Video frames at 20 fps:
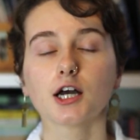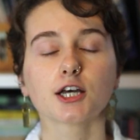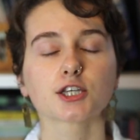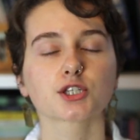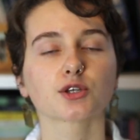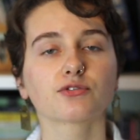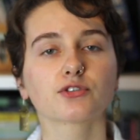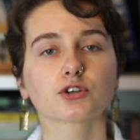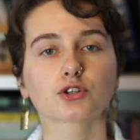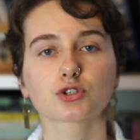
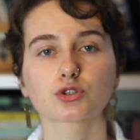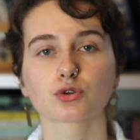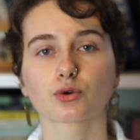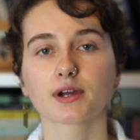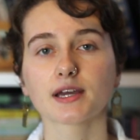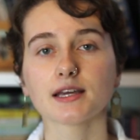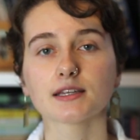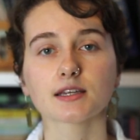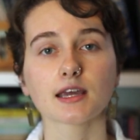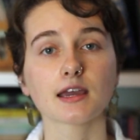So if your
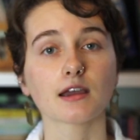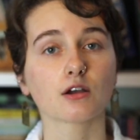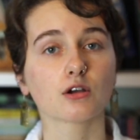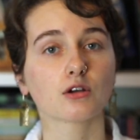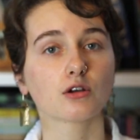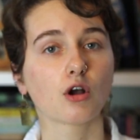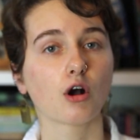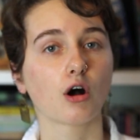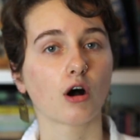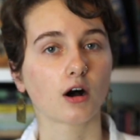story is a
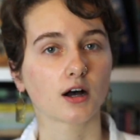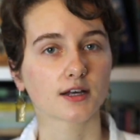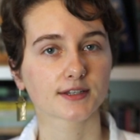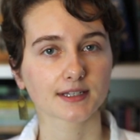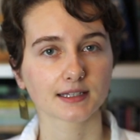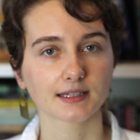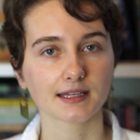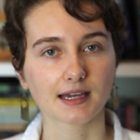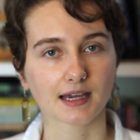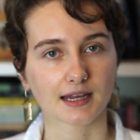
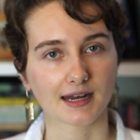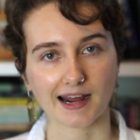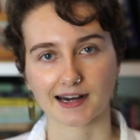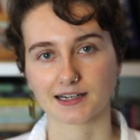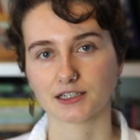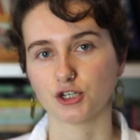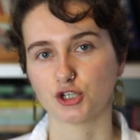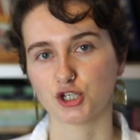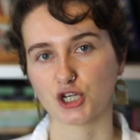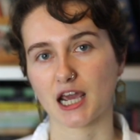causally
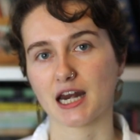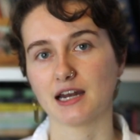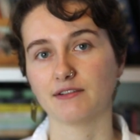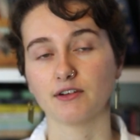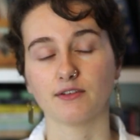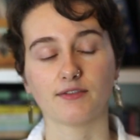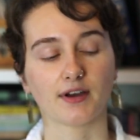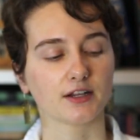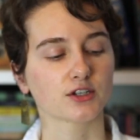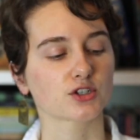connected chain
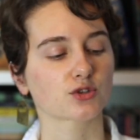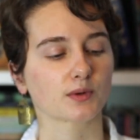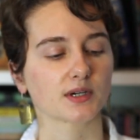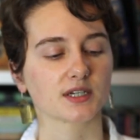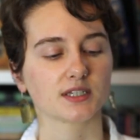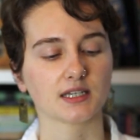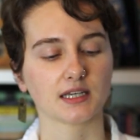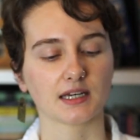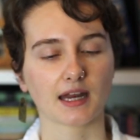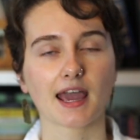of events where
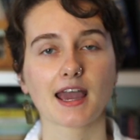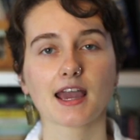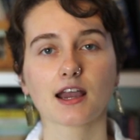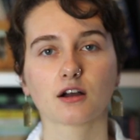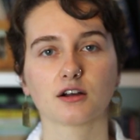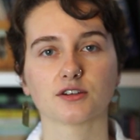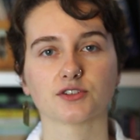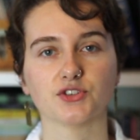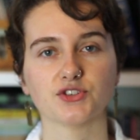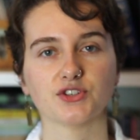scene A
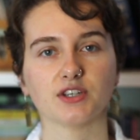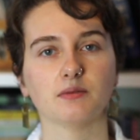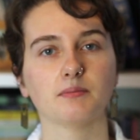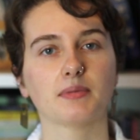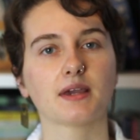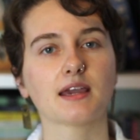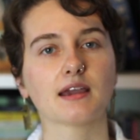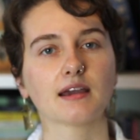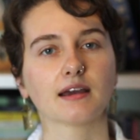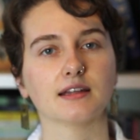causes scene
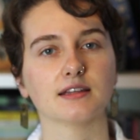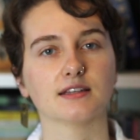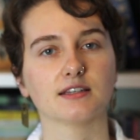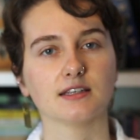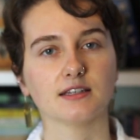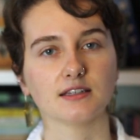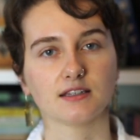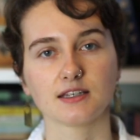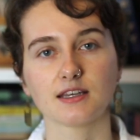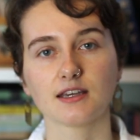B and
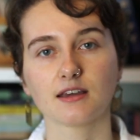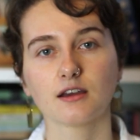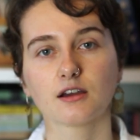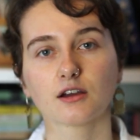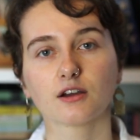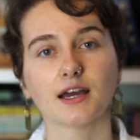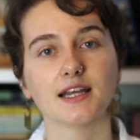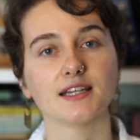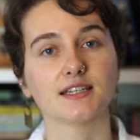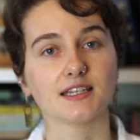scene C,
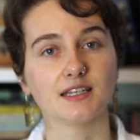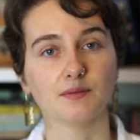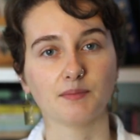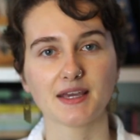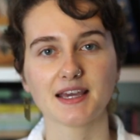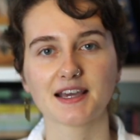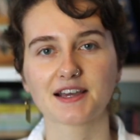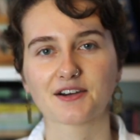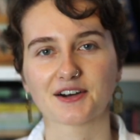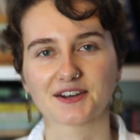and scene
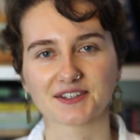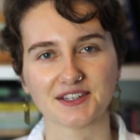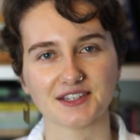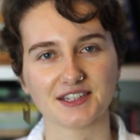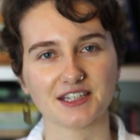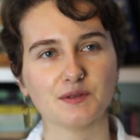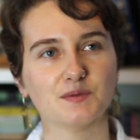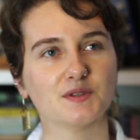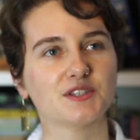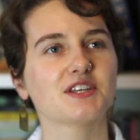B causes
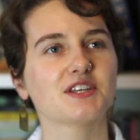scene